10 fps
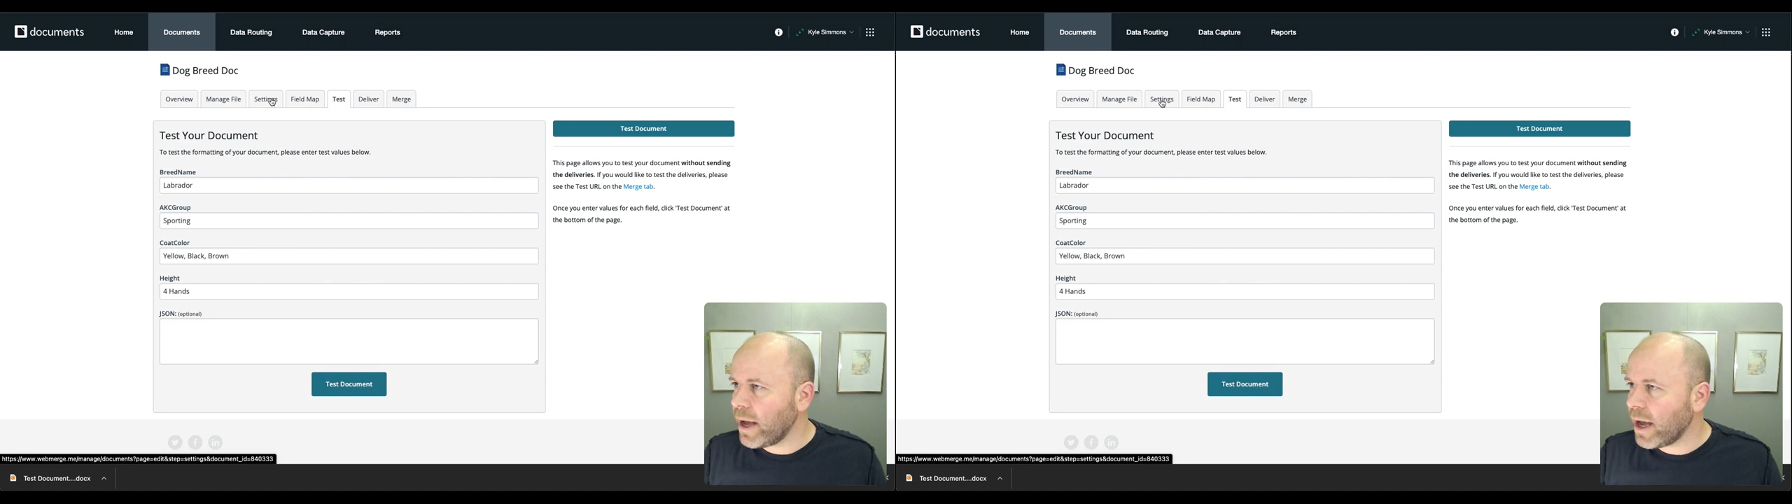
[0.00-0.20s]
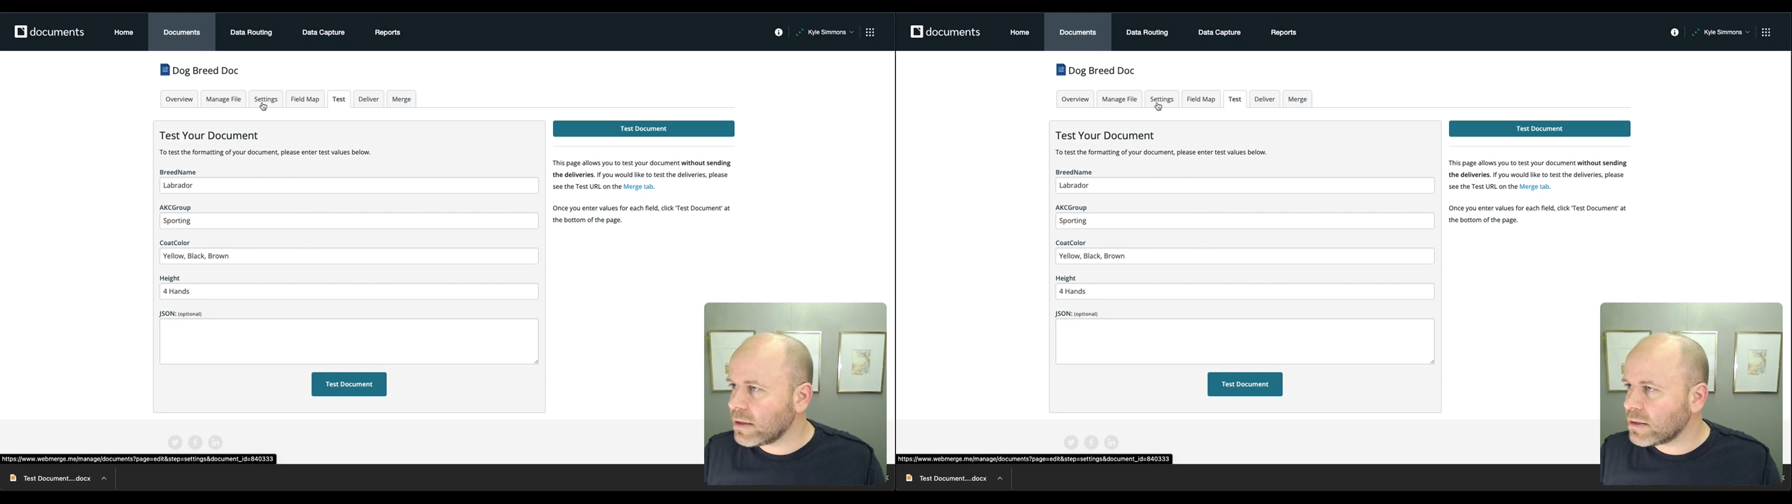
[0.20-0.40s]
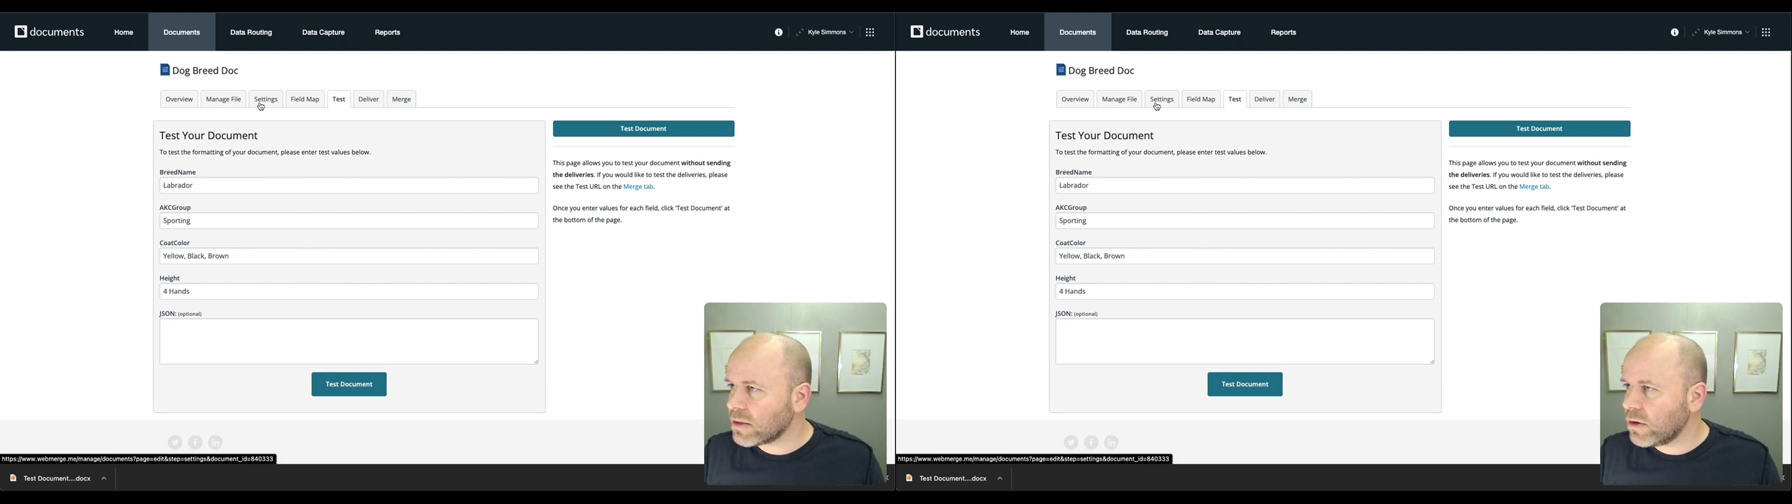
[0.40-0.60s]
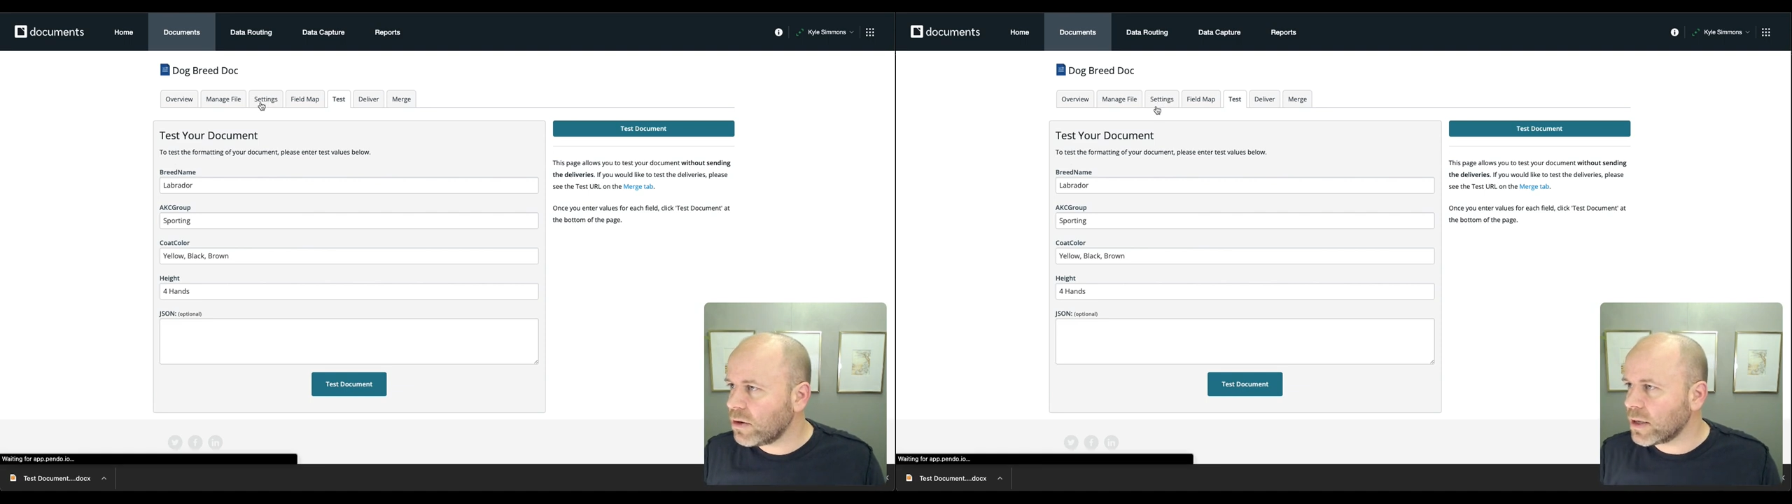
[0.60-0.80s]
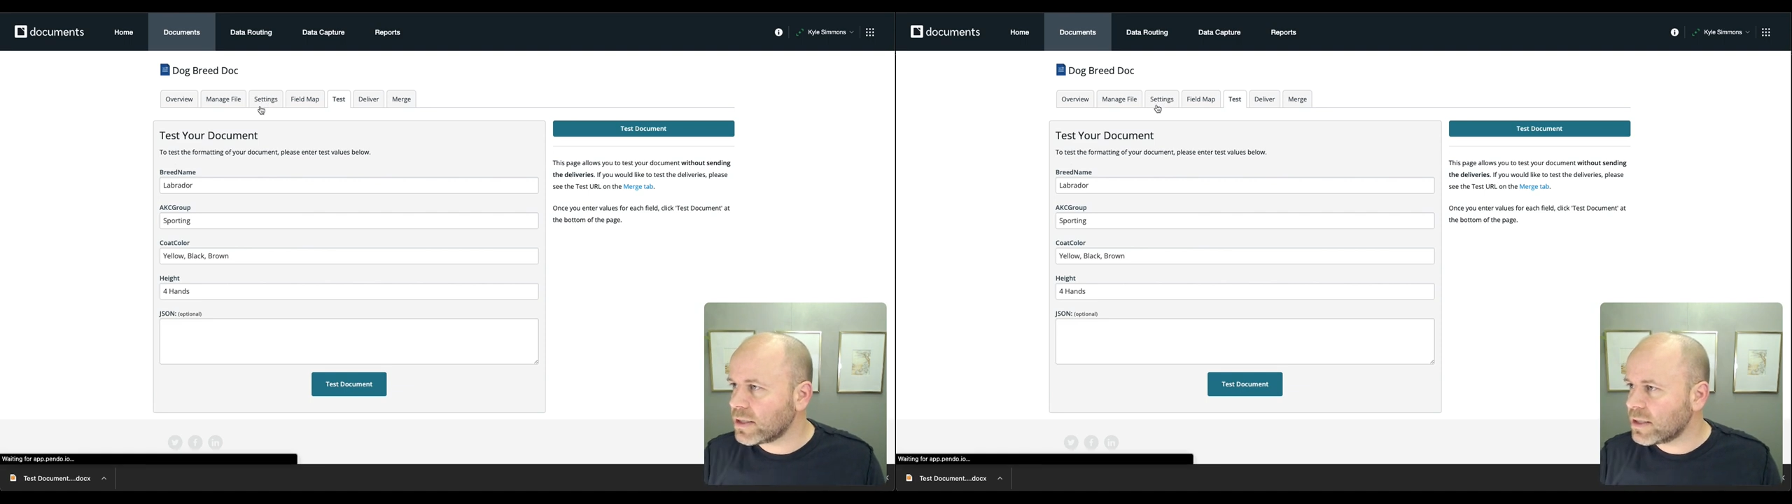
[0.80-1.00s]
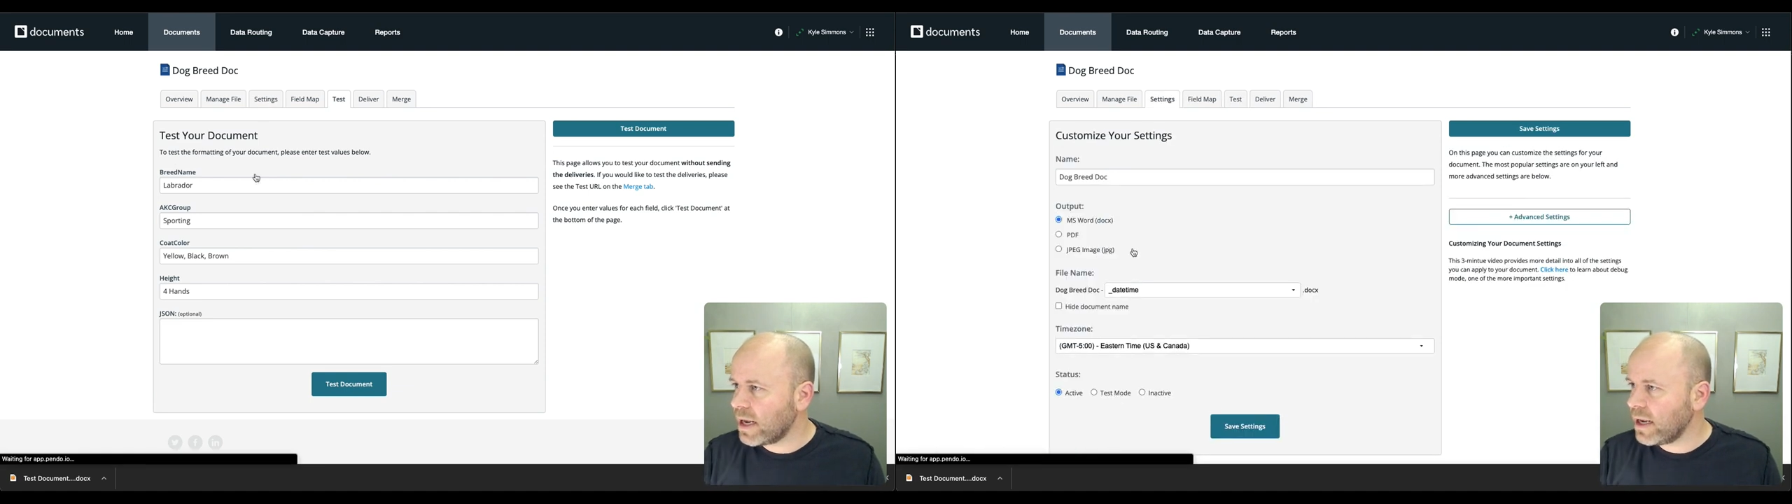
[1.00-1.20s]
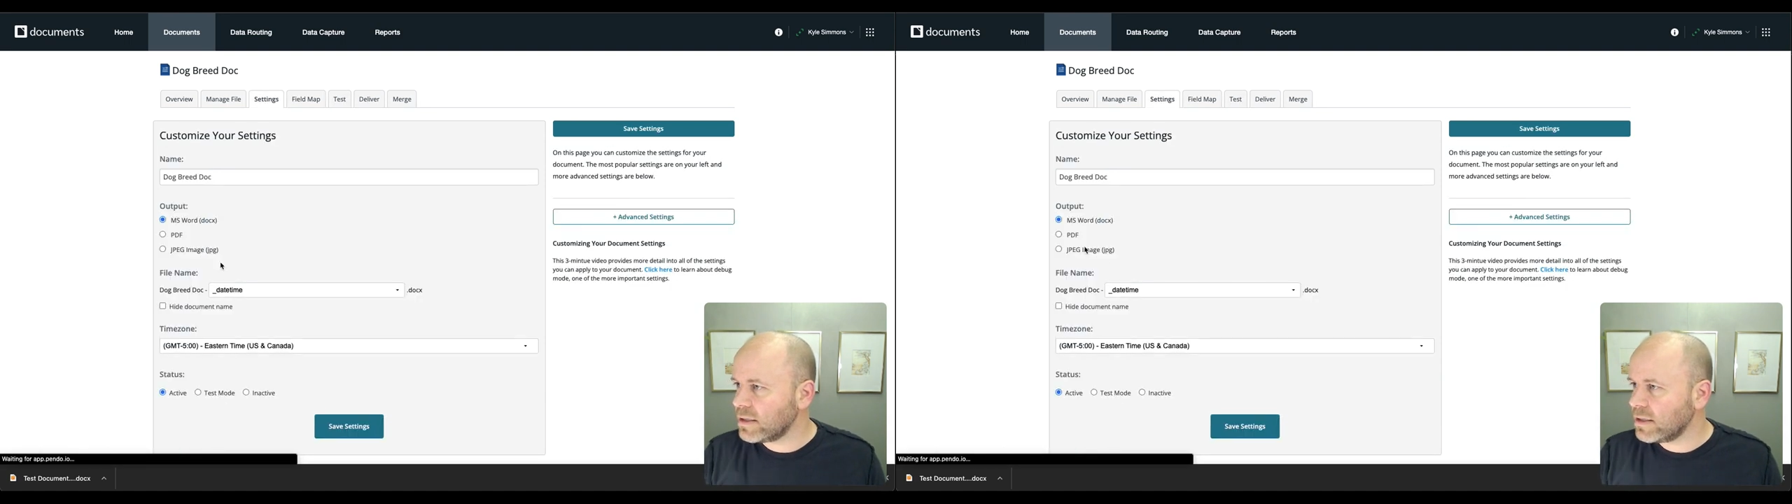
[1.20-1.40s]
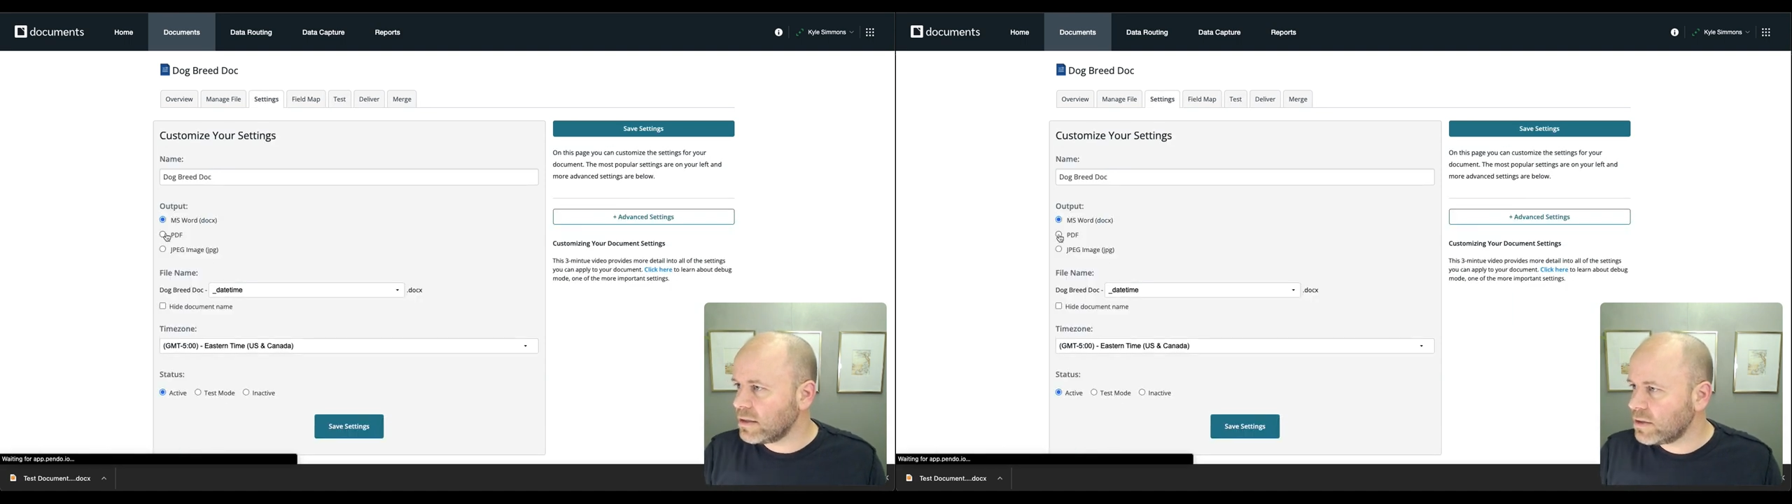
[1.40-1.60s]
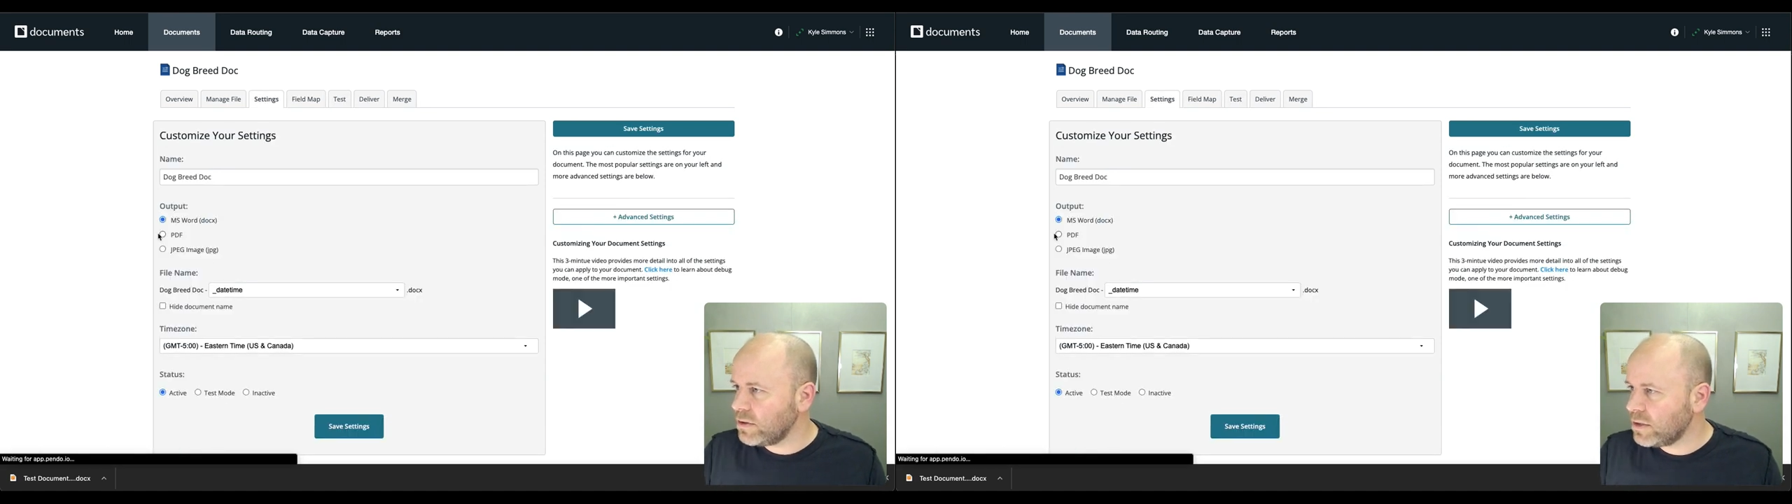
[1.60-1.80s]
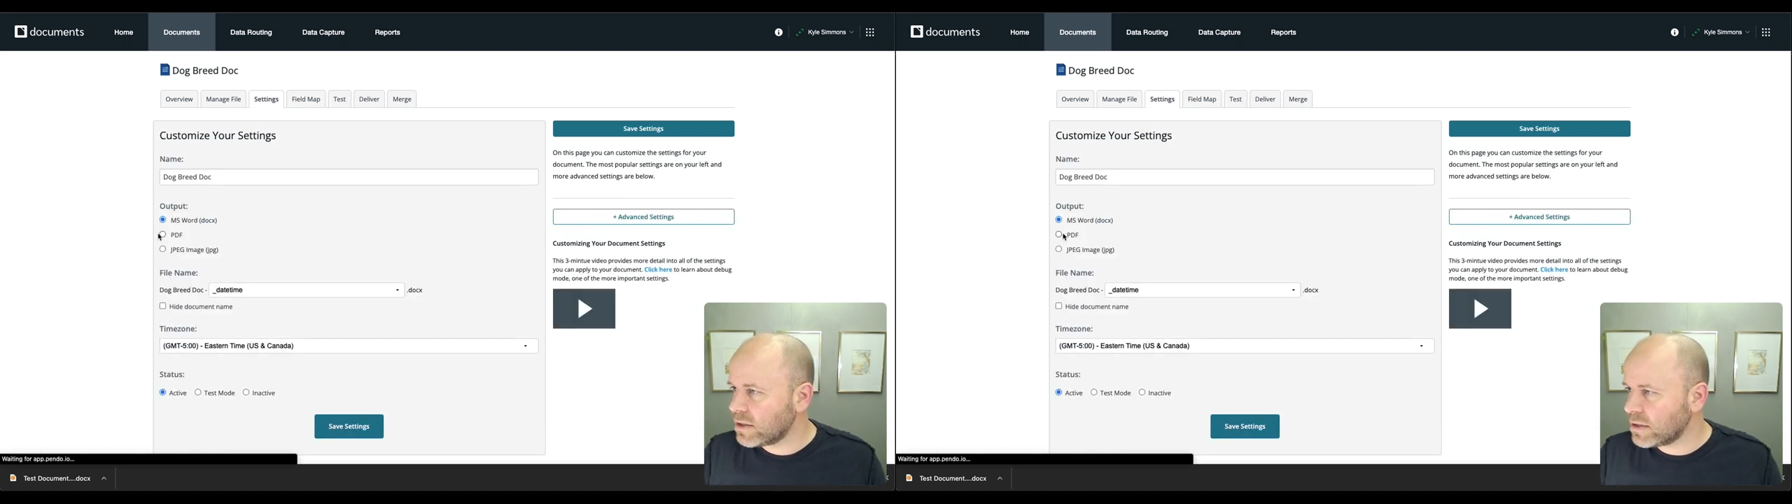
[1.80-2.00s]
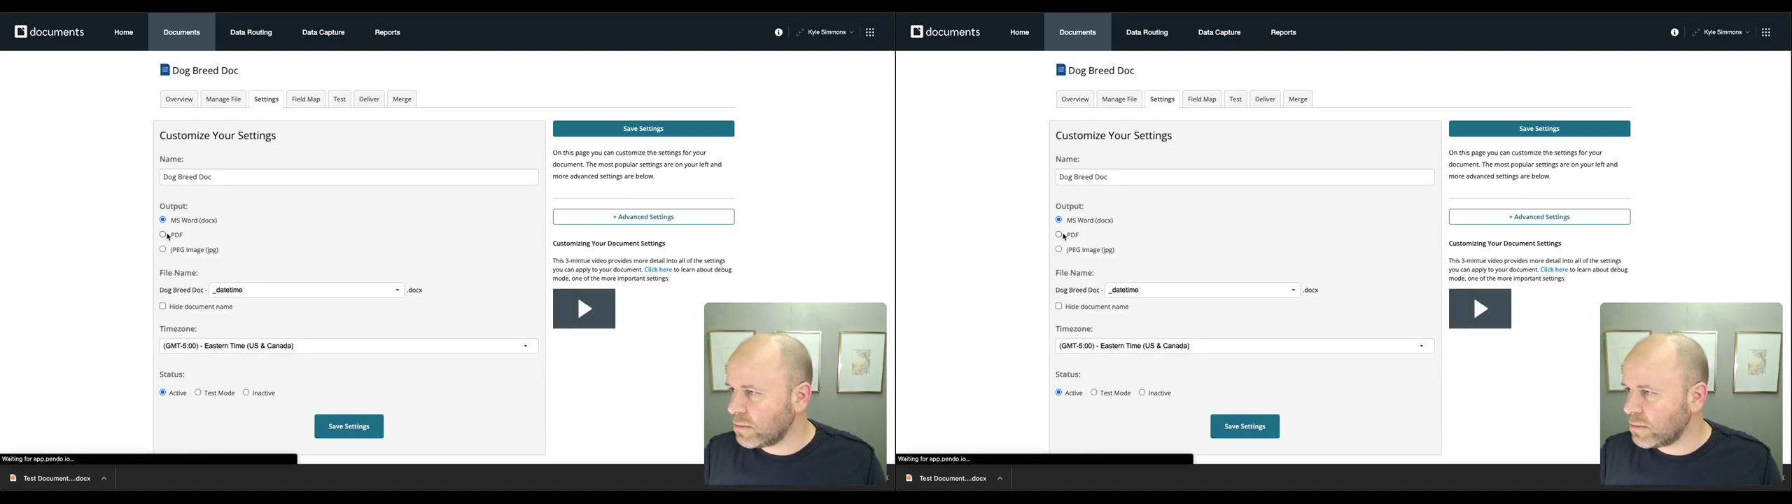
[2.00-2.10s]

Let's go to our settings and let's do this as a